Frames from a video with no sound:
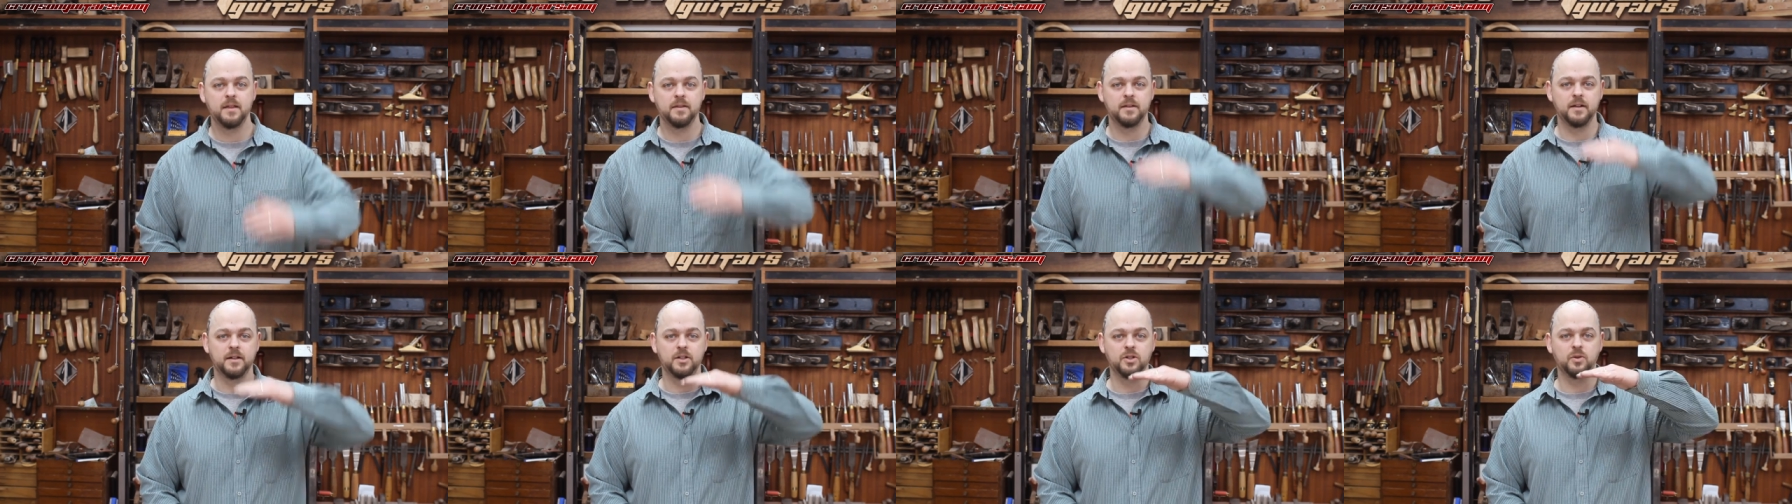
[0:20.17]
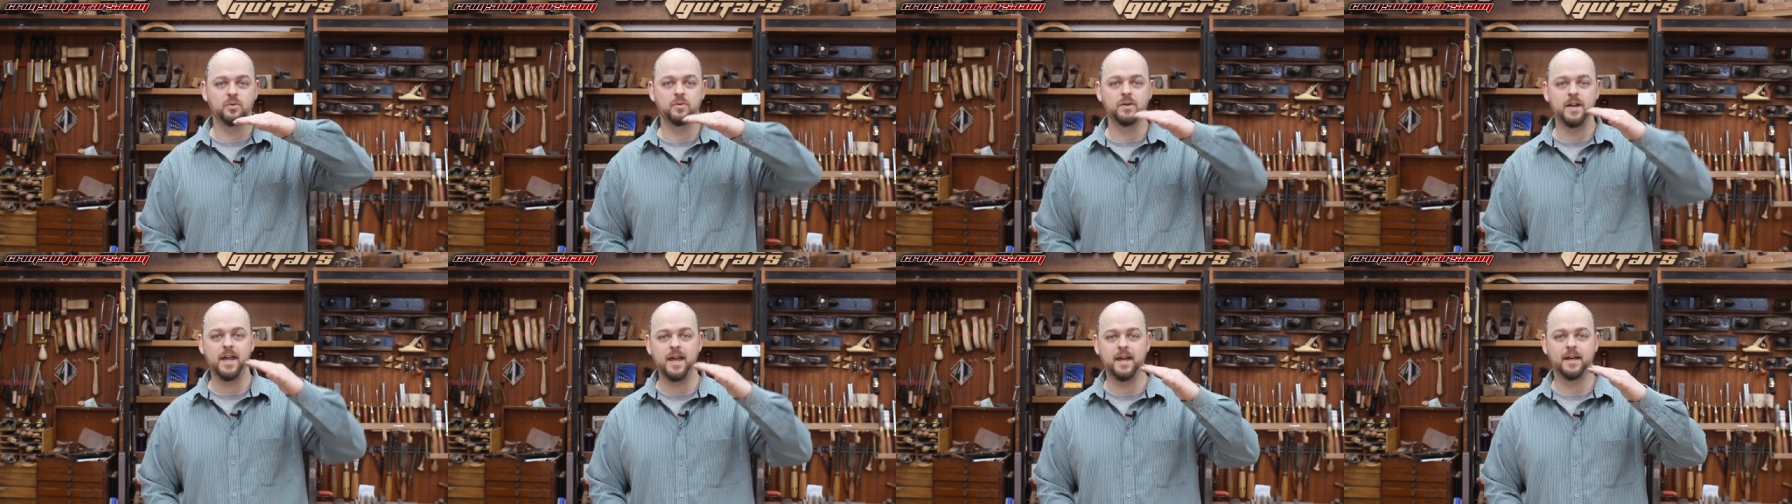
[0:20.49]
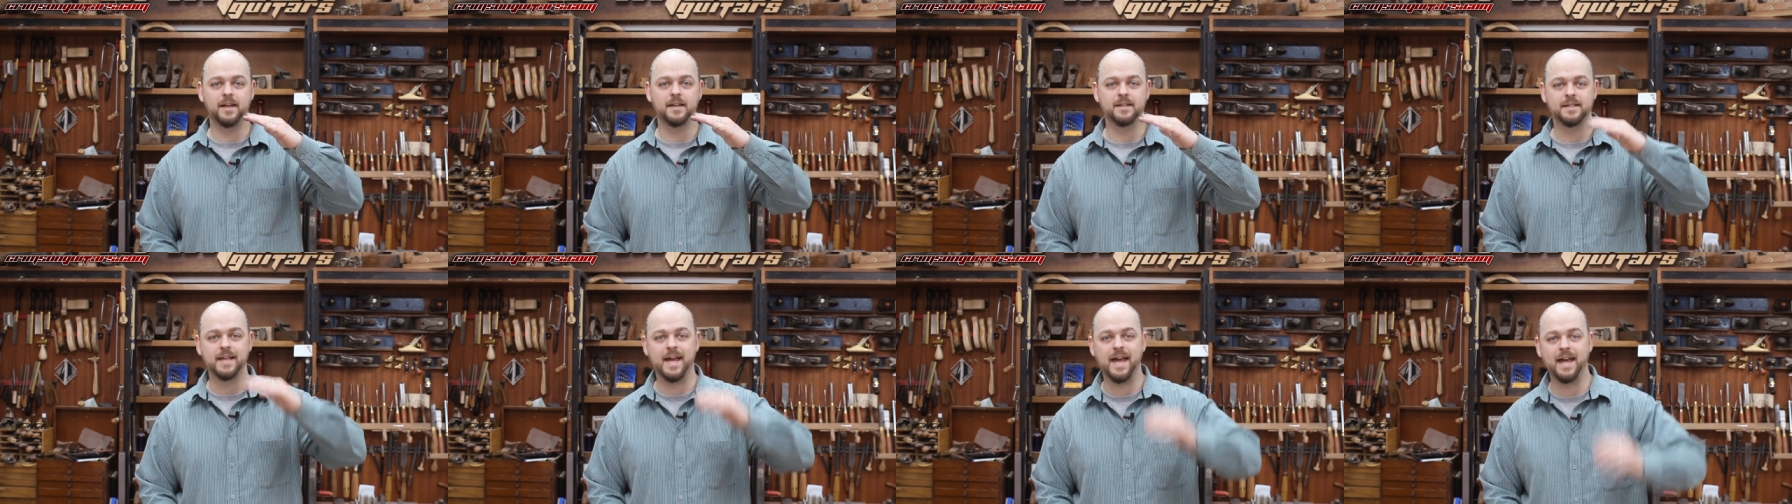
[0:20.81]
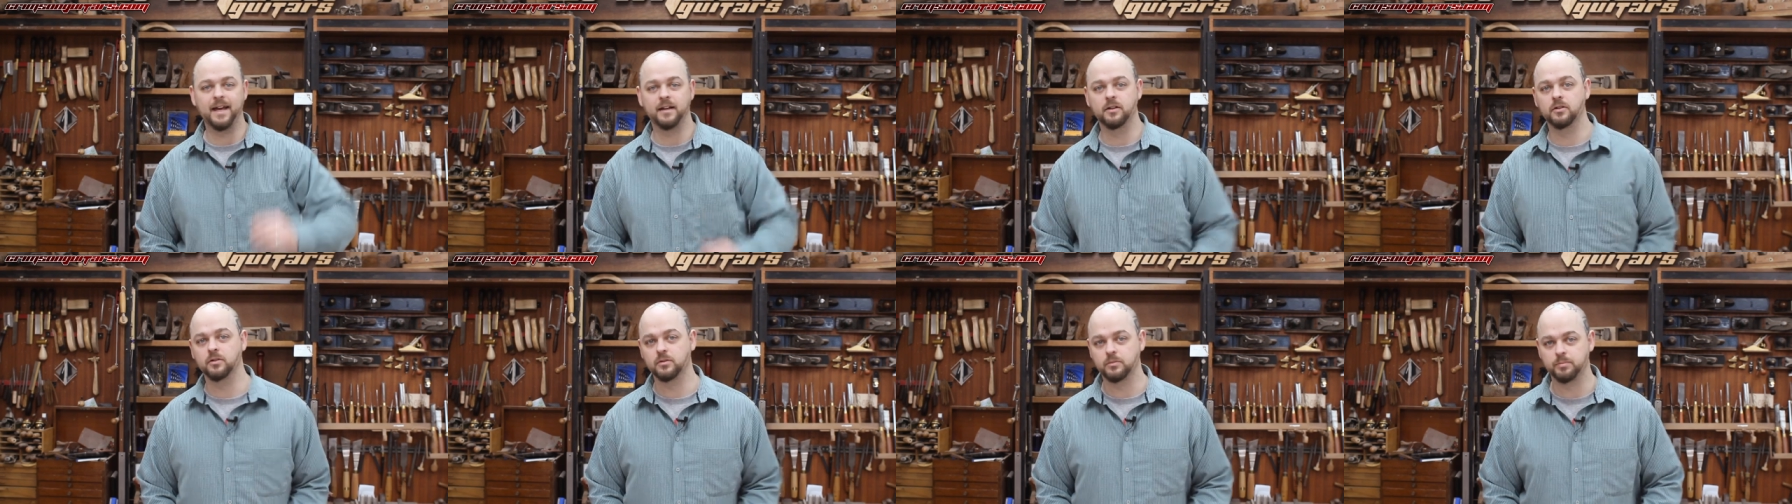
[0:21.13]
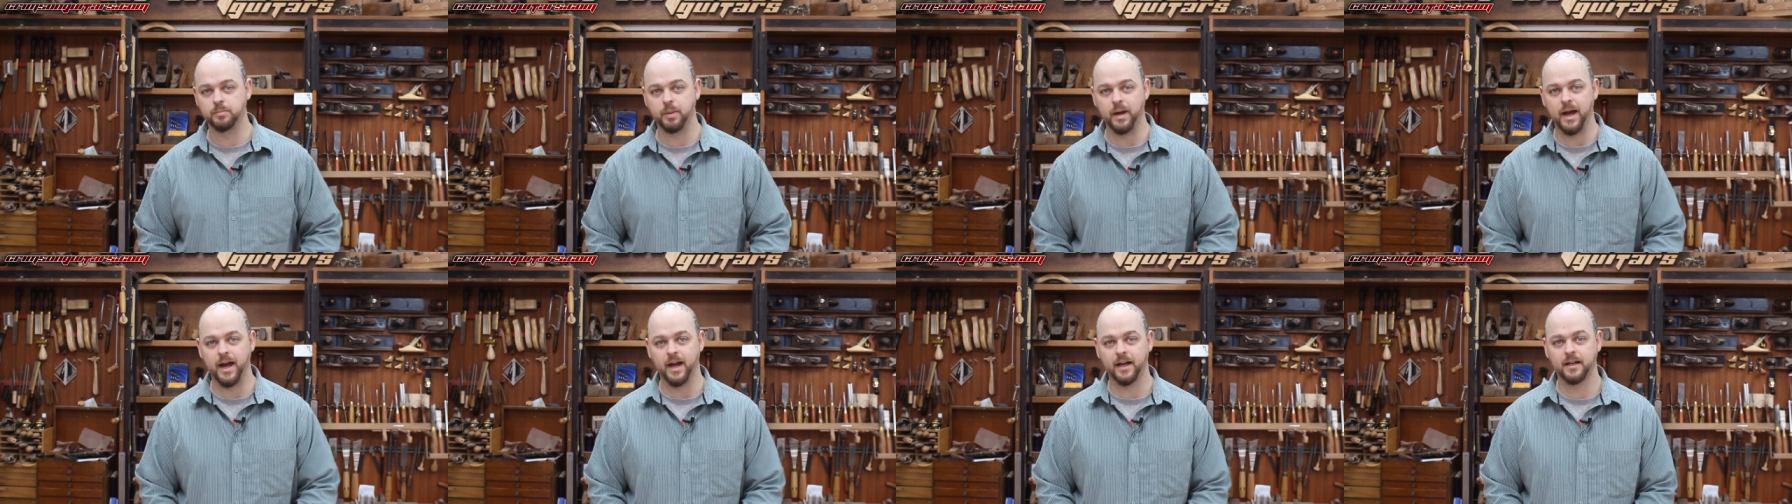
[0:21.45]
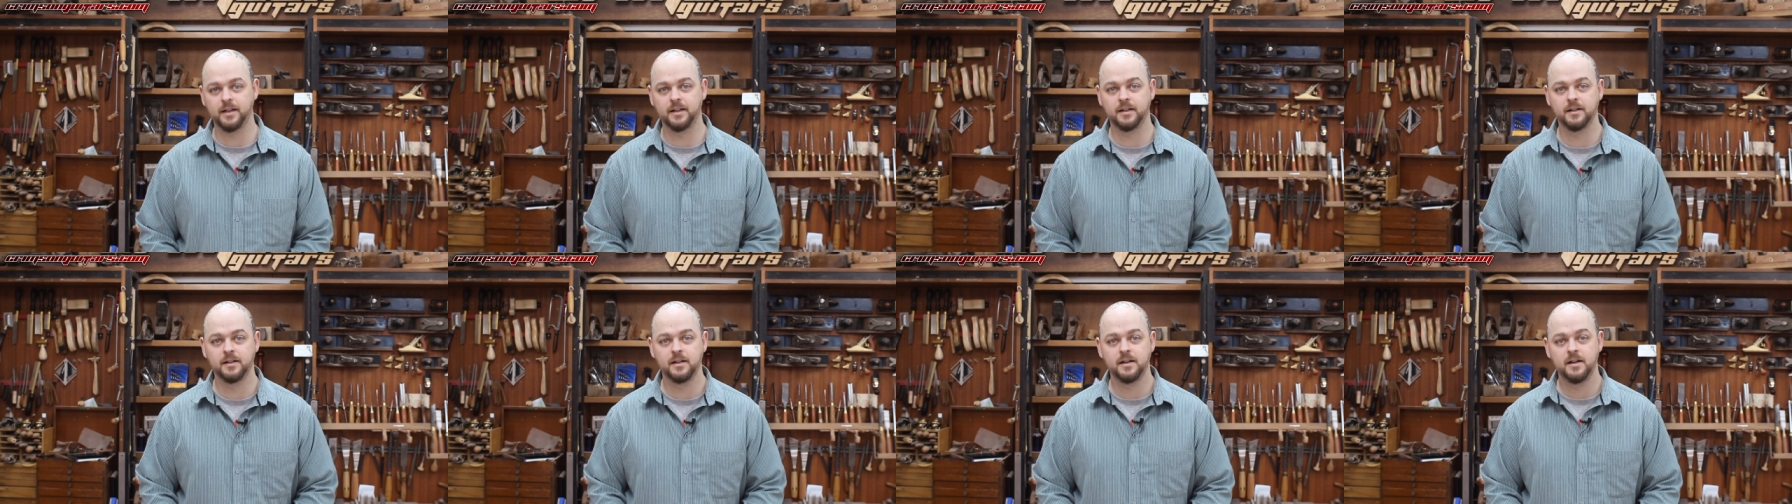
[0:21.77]
that your neck is angled
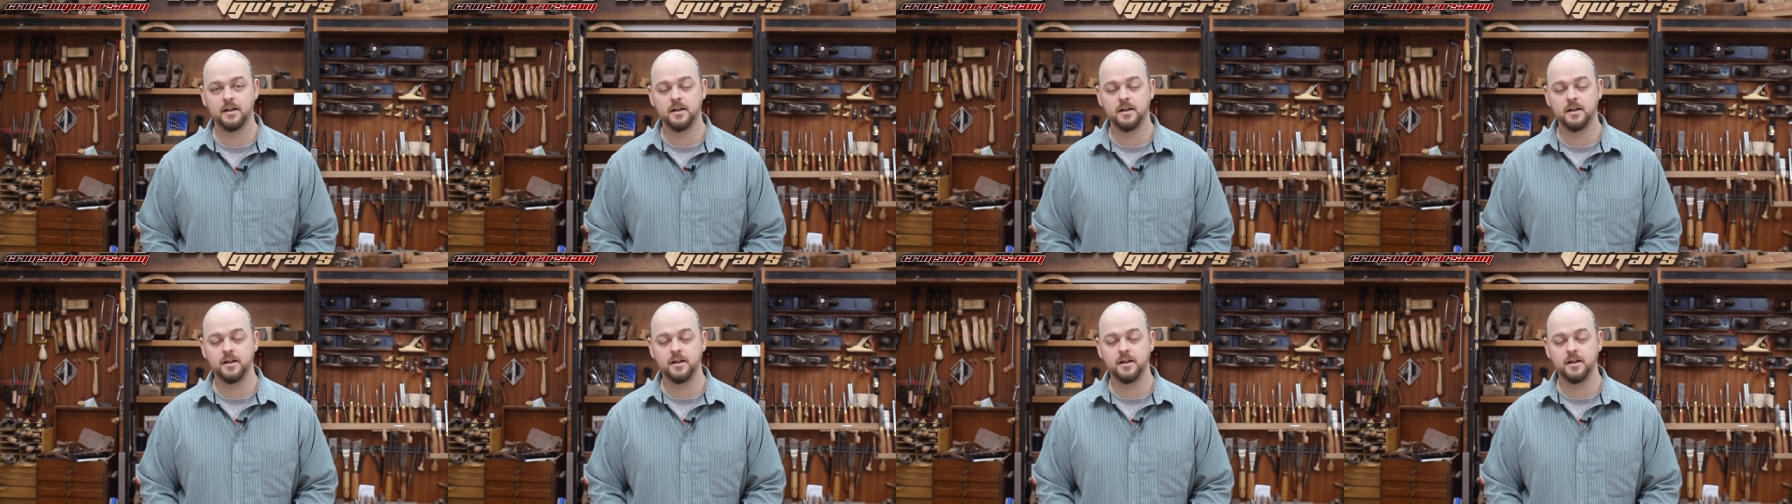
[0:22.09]
back